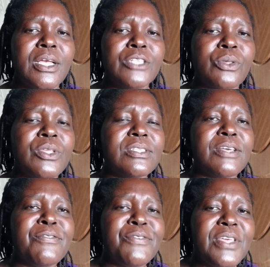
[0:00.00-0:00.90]
So this is
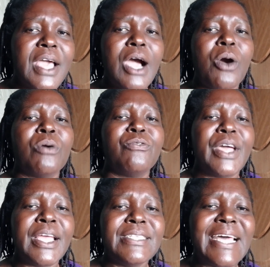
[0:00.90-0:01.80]
the fear of
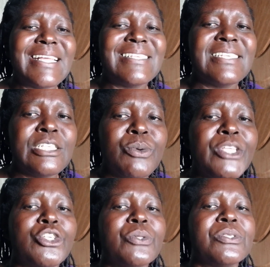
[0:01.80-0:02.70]
entering
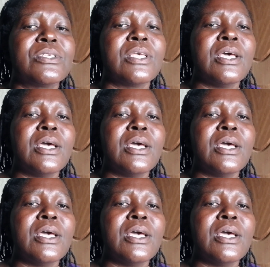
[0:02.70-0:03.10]
situations